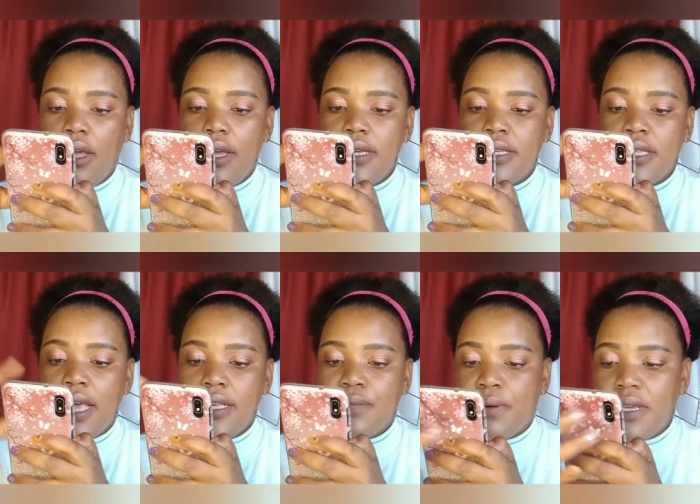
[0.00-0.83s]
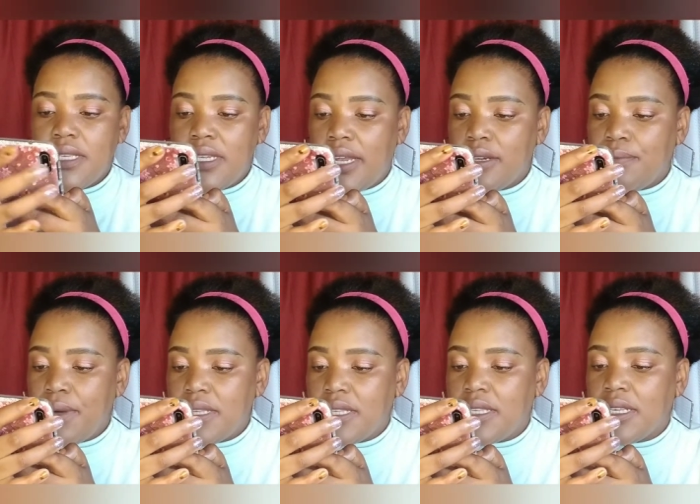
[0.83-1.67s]
It says President
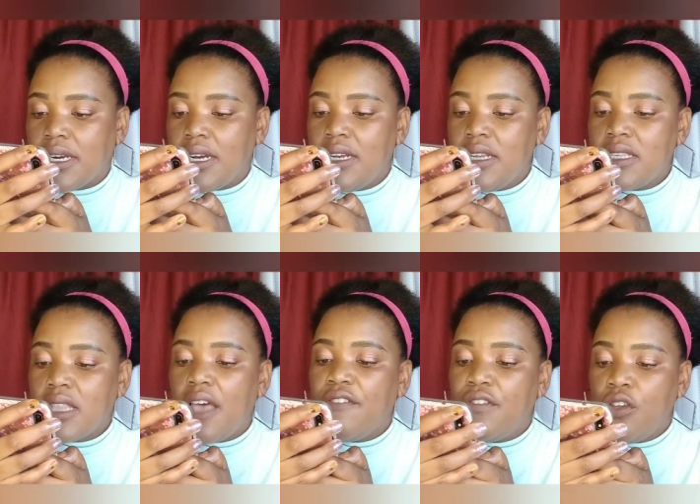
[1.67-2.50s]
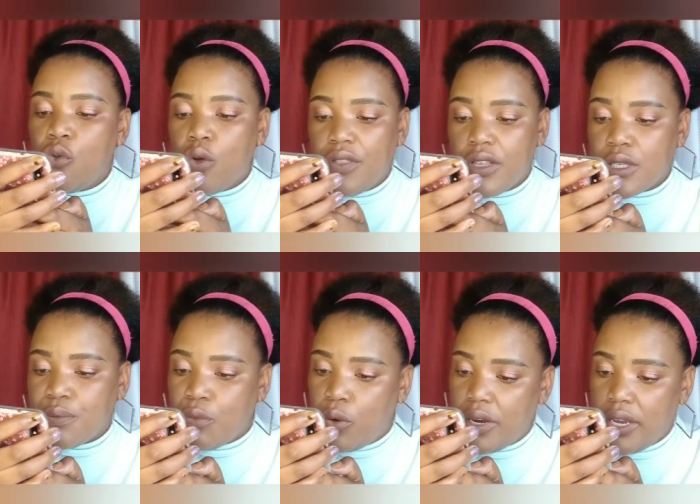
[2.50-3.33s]
Masisi released a video this
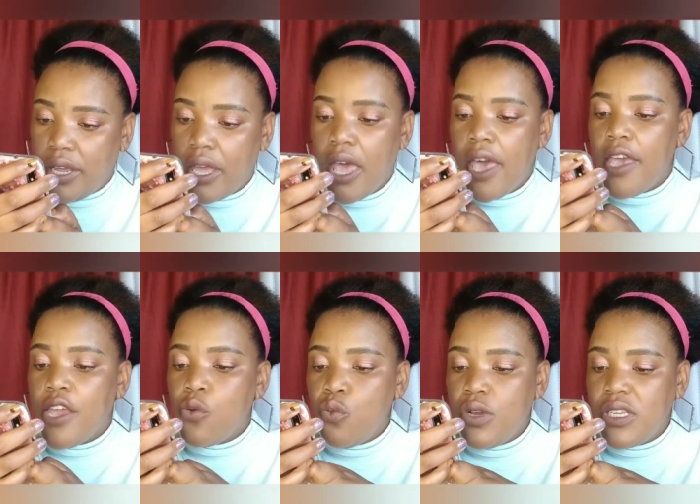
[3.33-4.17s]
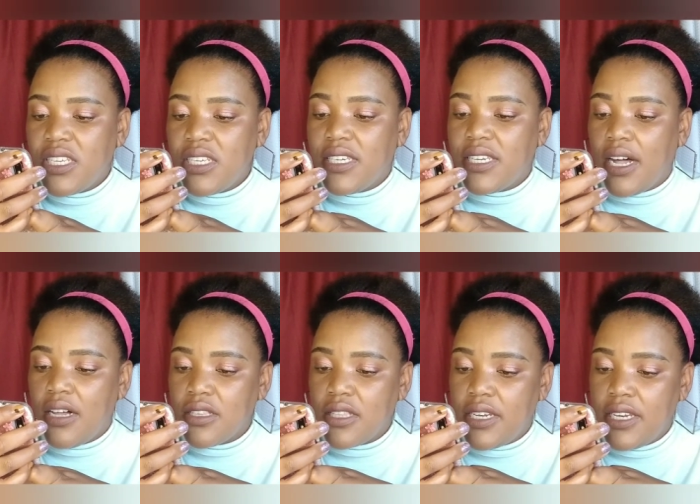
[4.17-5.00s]
morning in which he
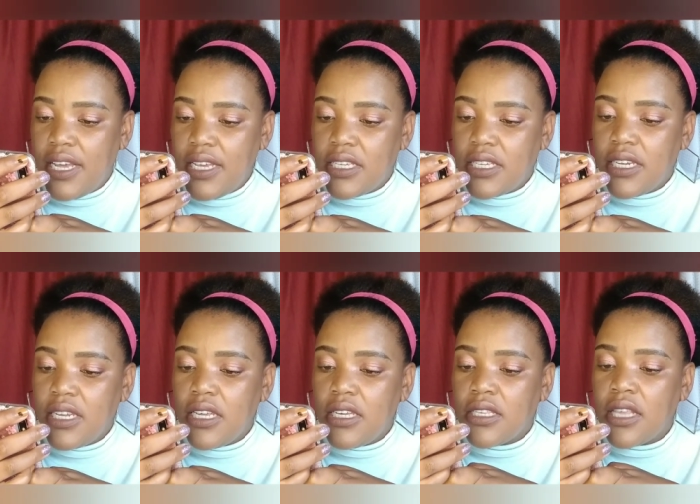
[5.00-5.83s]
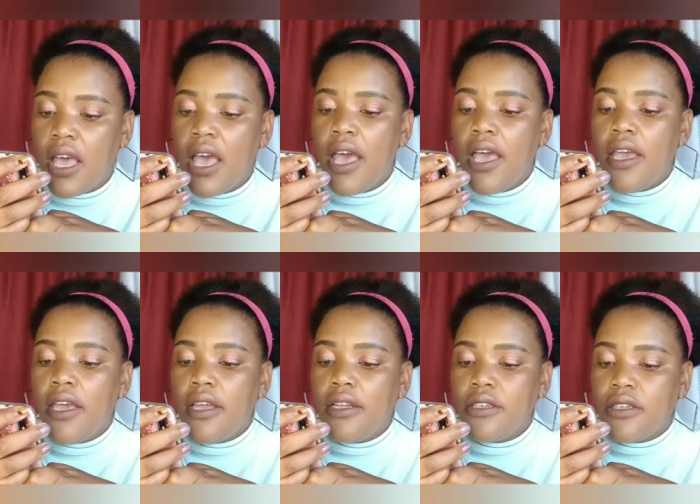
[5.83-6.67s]
tells the nation he's
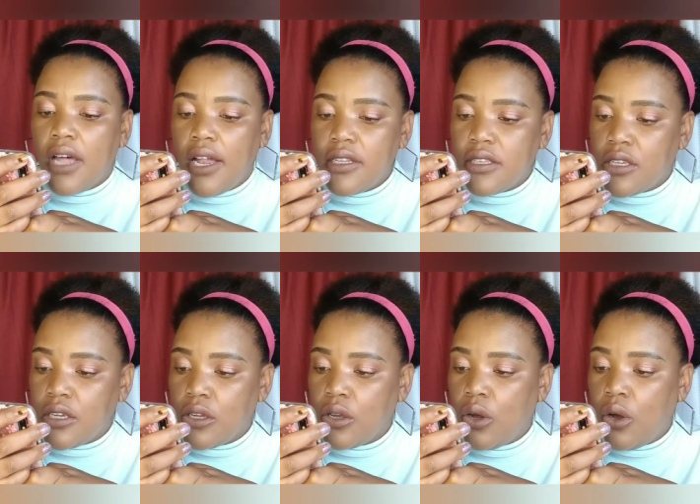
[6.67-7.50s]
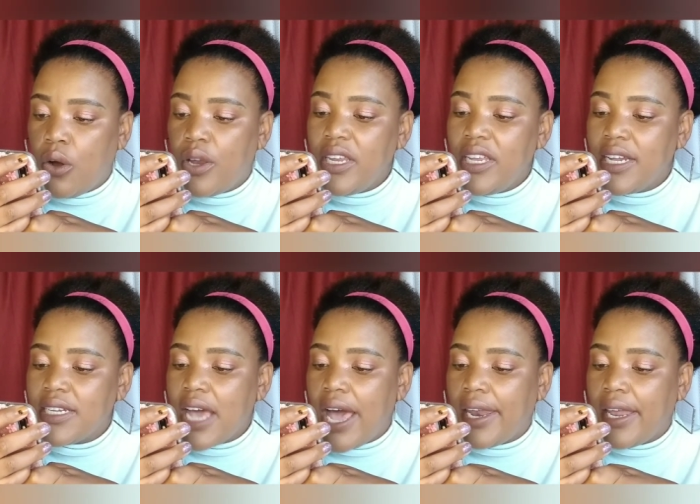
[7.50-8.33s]
indulging on yet
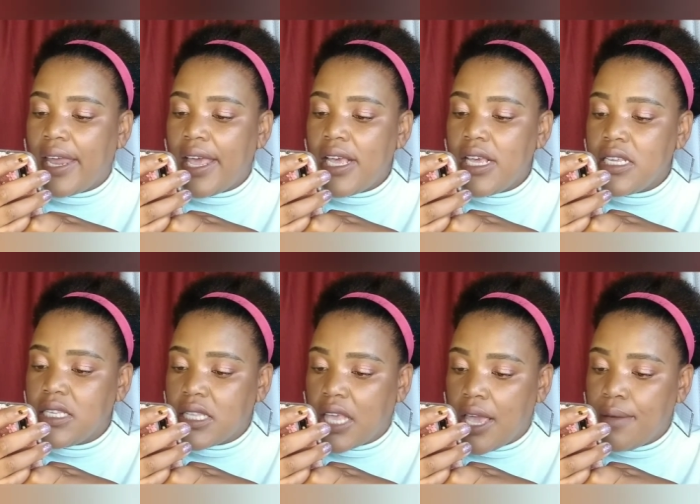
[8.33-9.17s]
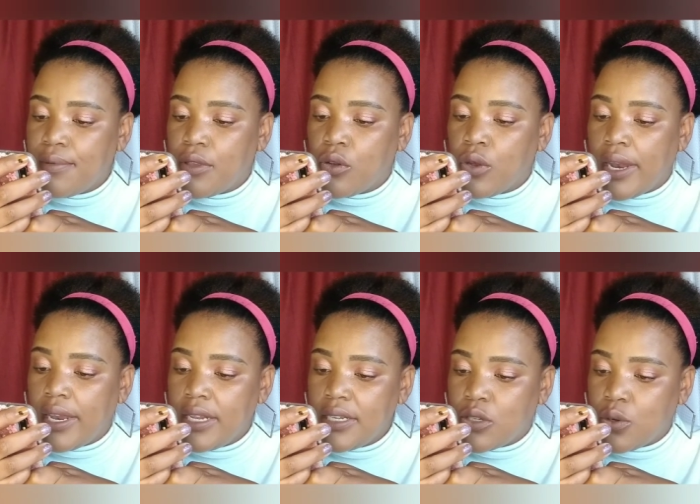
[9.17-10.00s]
another escape
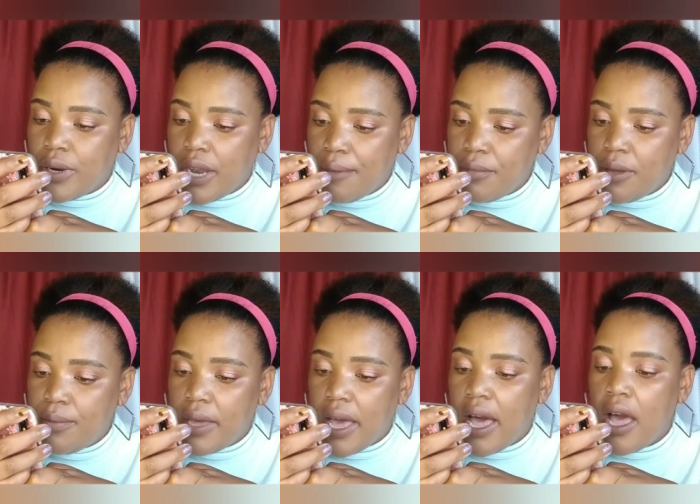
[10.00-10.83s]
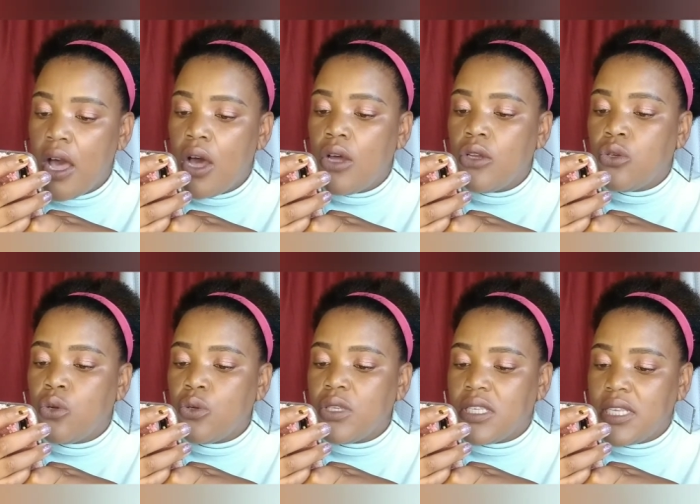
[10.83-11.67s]
to Namibia
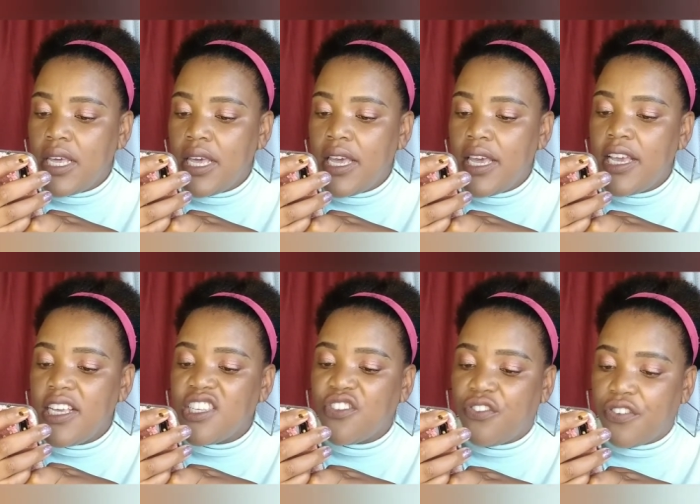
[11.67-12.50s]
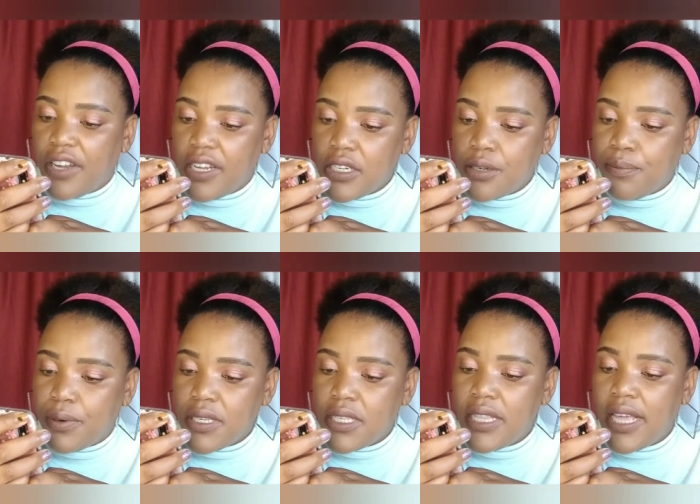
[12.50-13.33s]
to see his friend
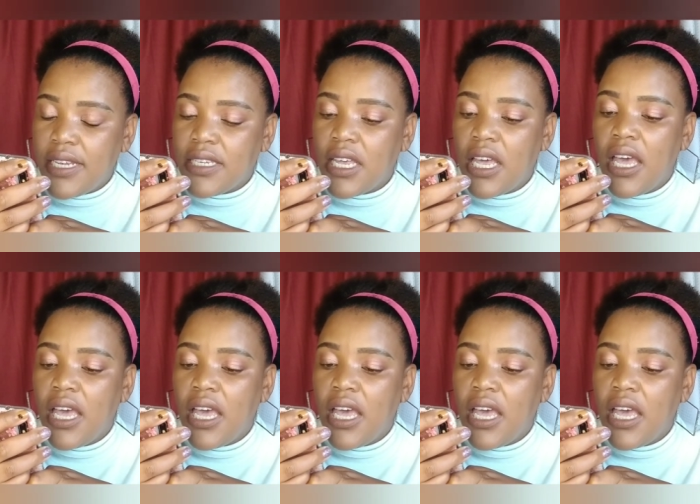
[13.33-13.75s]
President